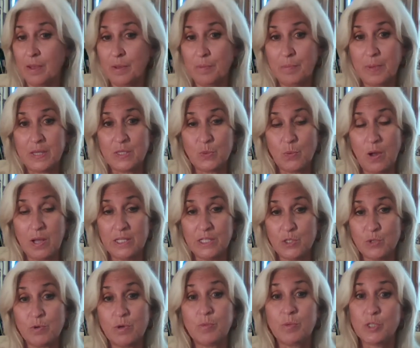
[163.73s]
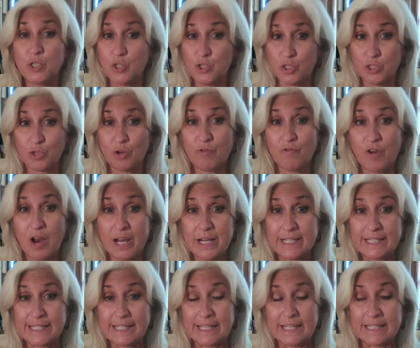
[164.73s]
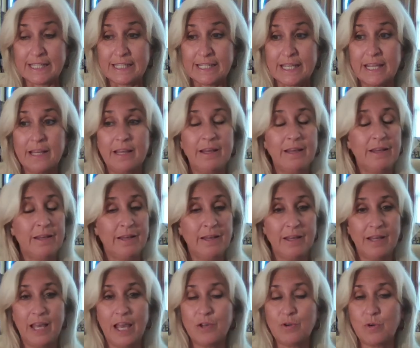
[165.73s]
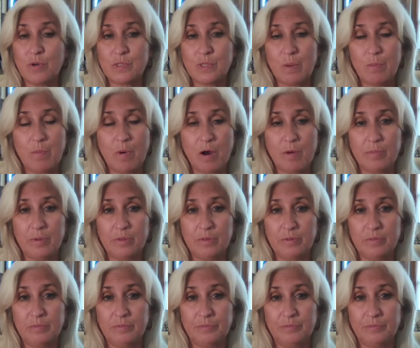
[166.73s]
Boswellia tree, which is your frankincense, it grows on marble.